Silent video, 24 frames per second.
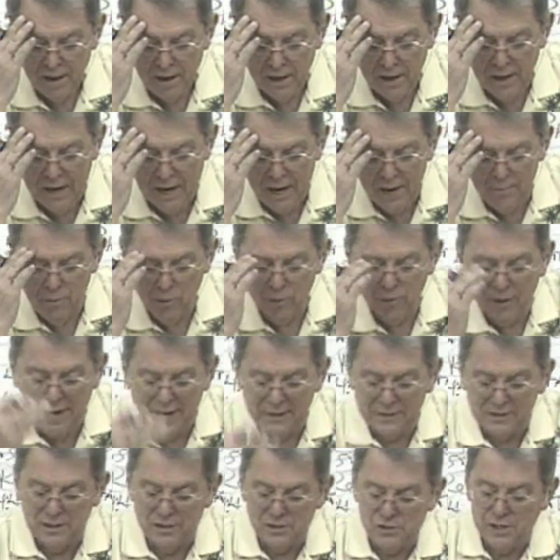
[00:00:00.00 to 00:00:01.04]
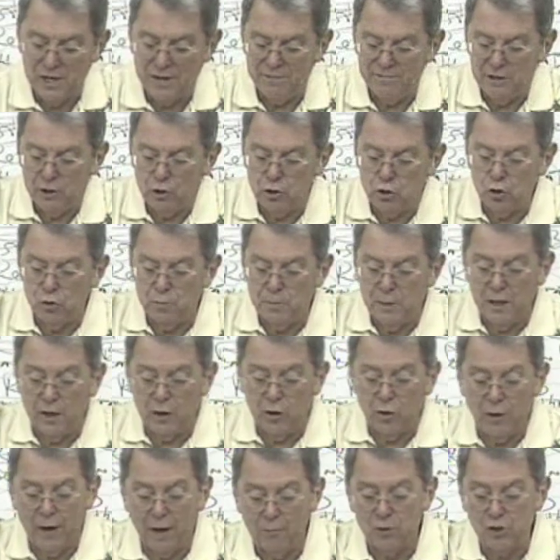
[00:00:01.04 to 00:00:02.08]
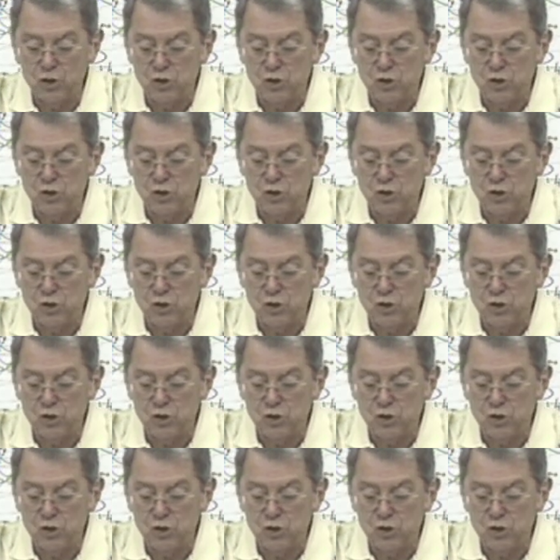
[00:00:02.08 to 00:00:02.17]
In April 1972, Billy Graham